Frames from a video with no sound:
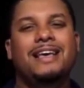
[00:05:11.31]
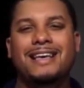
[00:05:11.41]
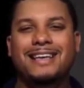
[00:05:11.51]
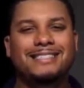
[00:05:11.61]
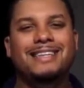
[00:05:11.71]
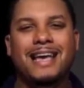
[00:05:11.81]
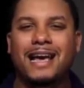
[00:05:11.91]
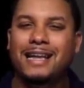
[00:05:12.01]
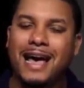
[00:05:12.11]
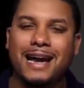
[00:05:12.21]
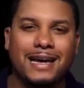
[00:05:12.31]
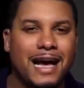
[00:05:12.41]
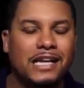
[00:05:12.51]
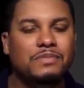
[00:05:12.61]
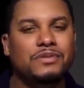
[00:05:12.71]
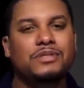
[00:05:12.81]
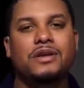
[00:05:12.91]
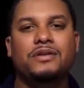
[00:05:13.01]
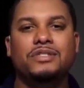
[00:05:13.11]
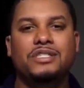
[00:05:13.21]
is that a lot of gospel
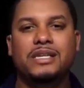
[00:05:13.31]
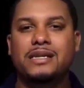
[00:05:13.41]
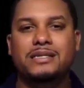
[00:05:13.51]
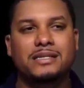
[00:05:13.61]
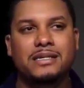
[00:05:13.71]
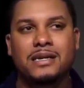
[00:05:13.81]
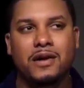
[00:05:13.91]
songs just